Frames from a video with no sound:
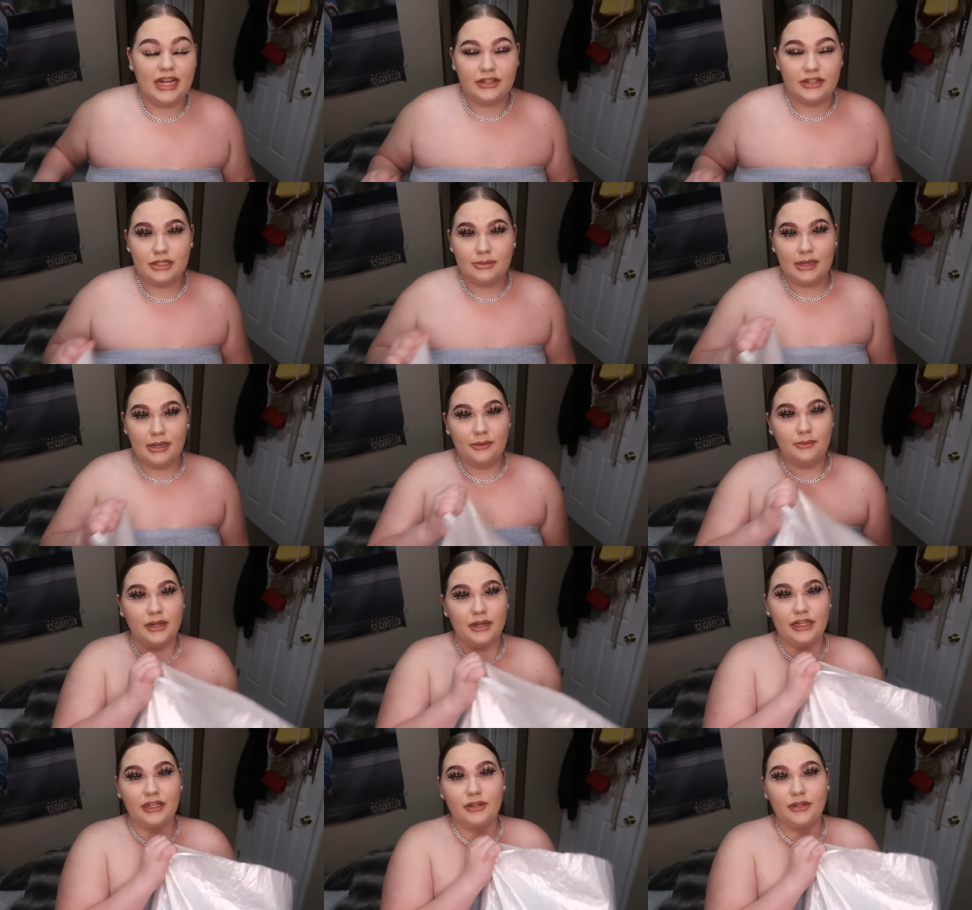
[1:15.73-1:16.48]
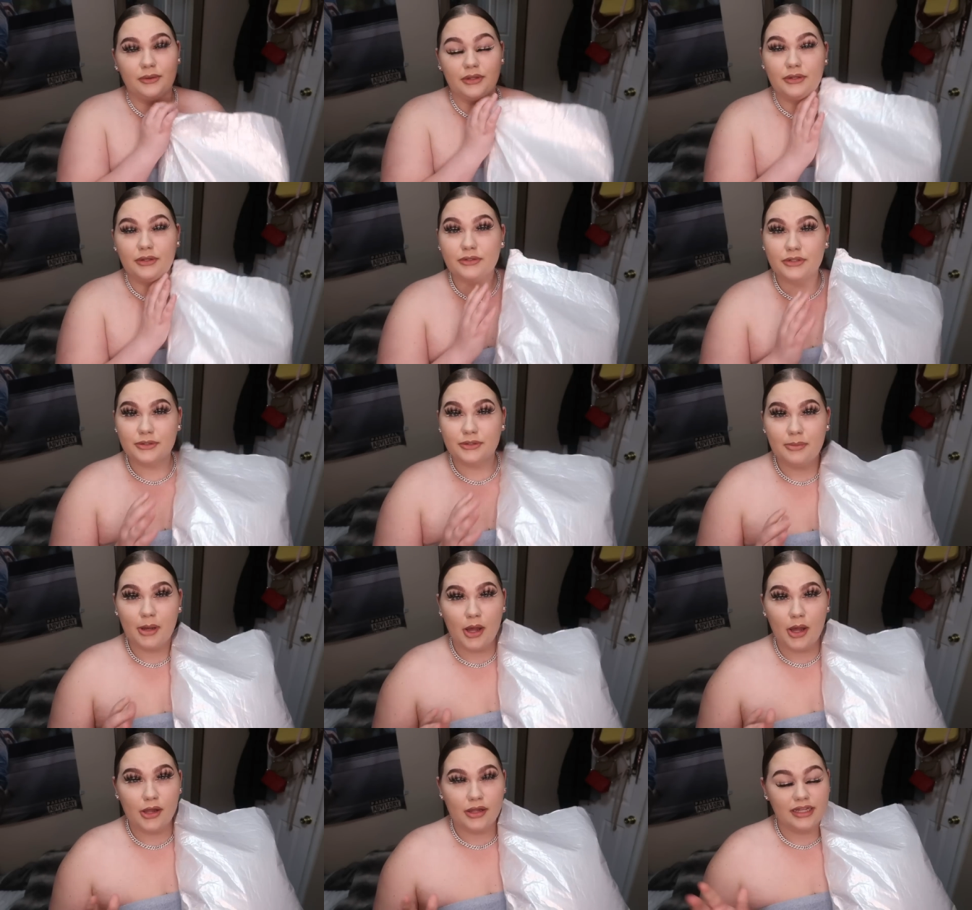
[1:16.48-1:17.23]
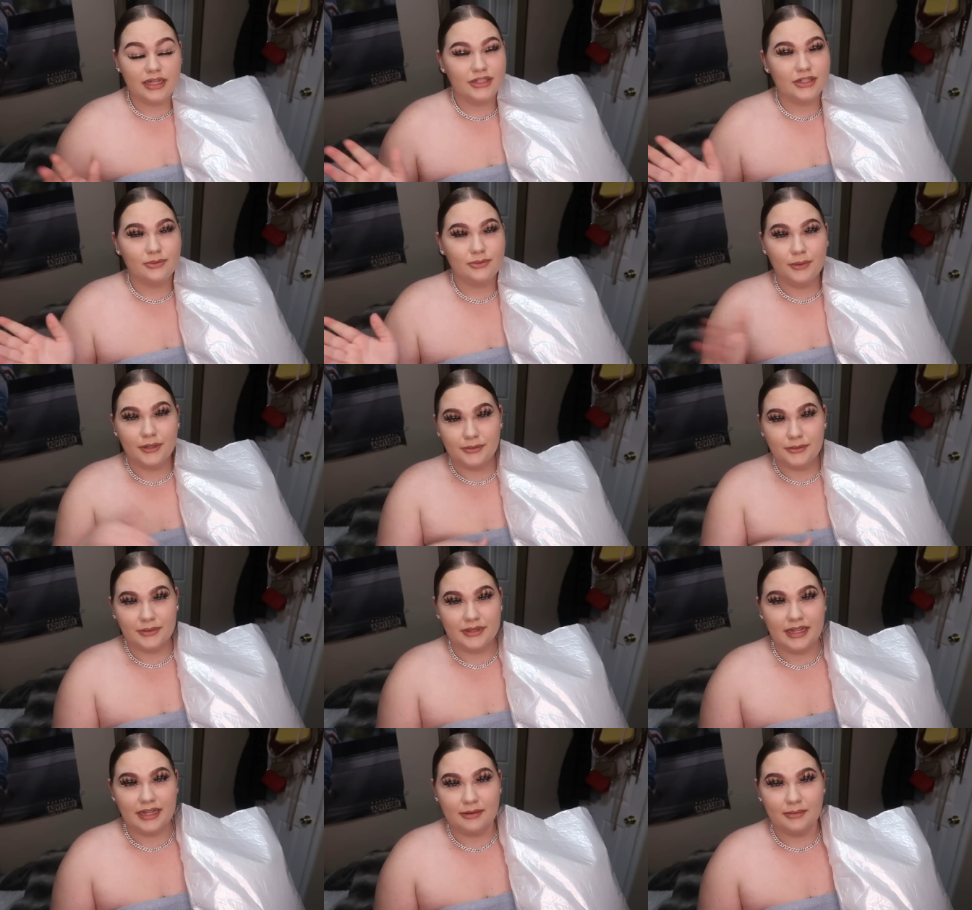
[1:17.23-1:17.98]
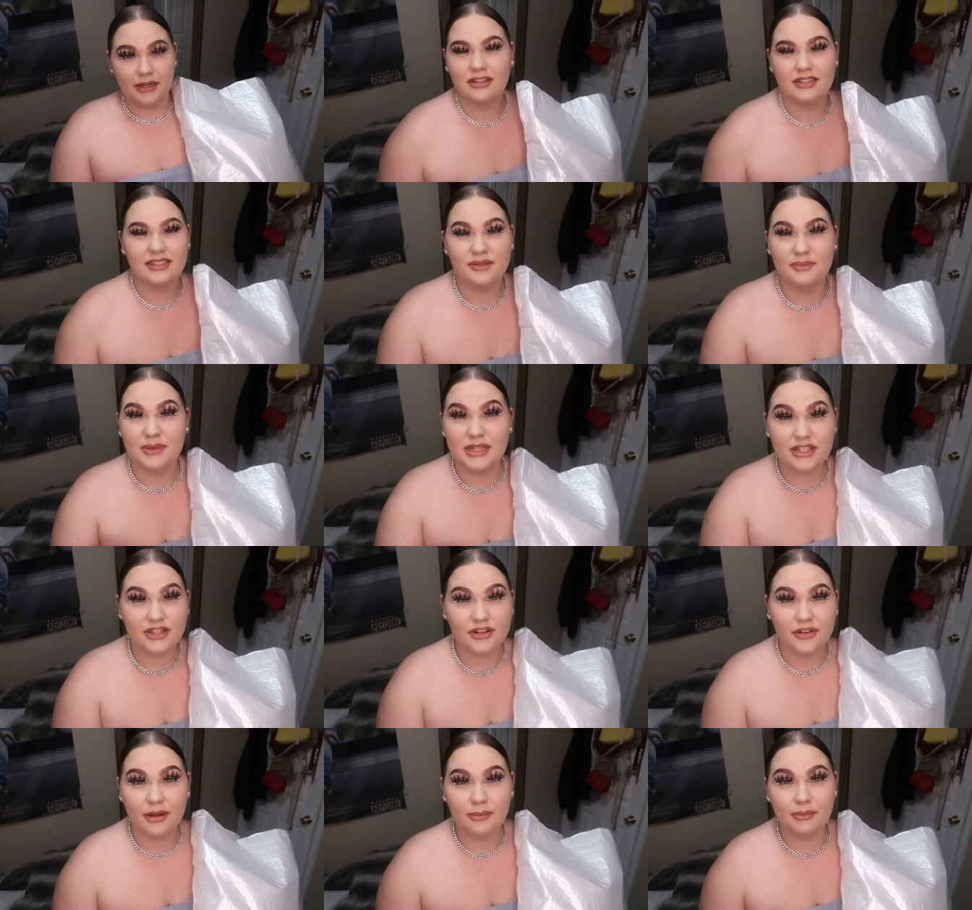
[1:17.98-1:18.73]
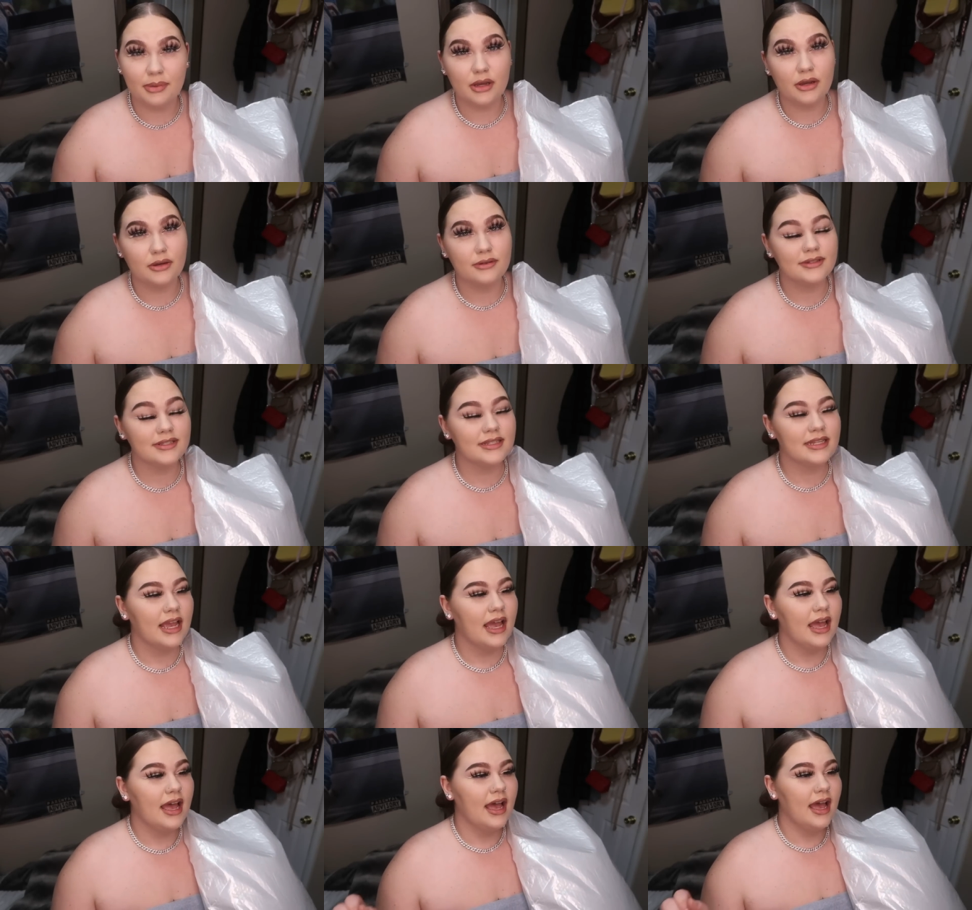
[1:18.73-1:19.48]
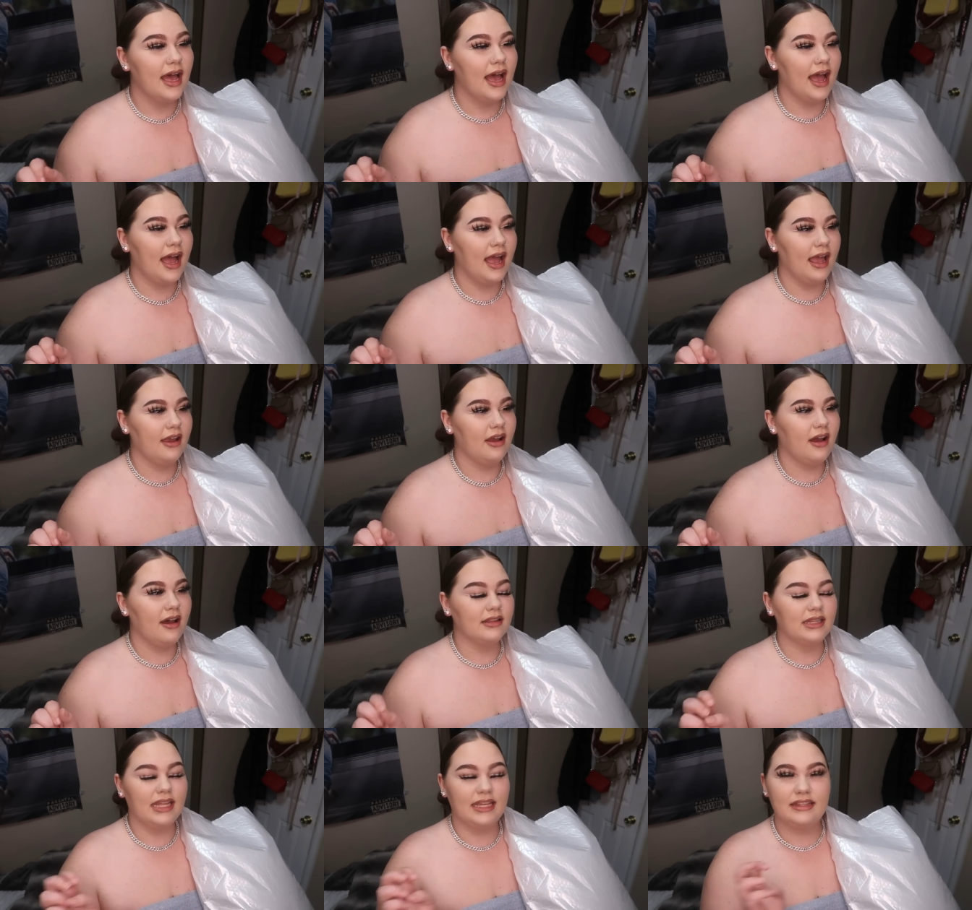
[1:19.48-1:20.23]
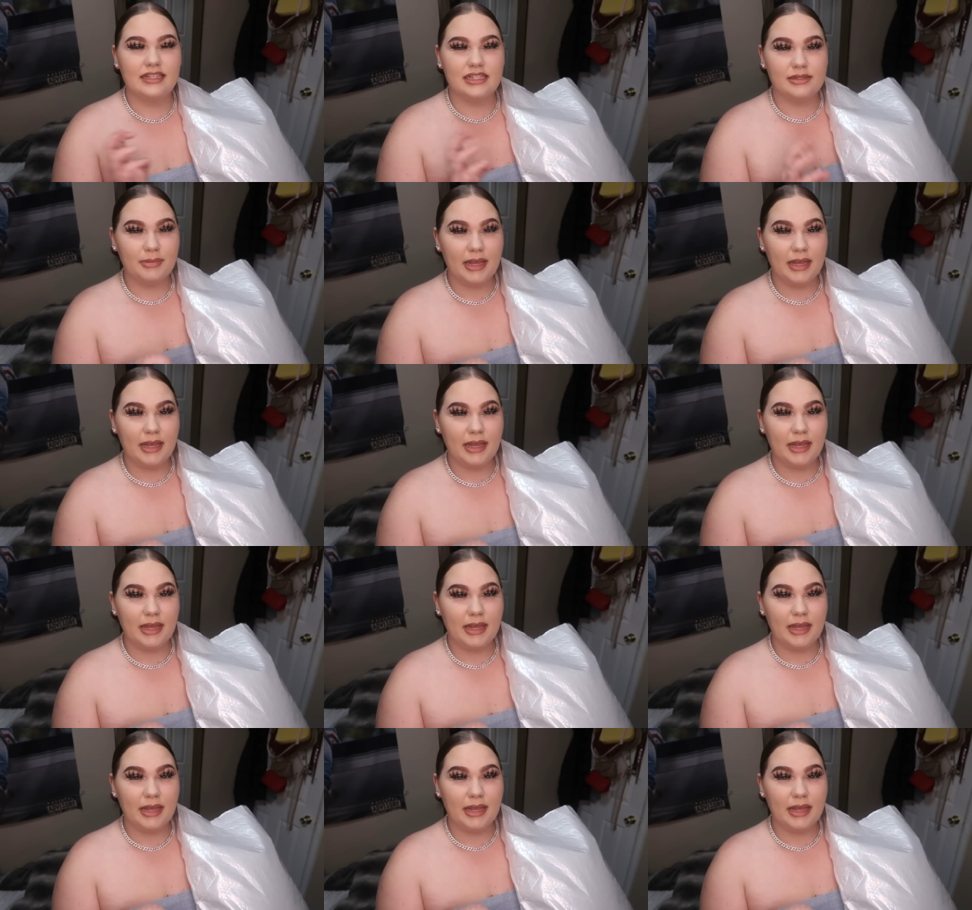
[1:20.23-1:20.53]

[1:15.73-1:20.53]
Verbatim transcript: out to me and wanted to do a YouTube haul. I just worked with them on some Instagram posts. I got like this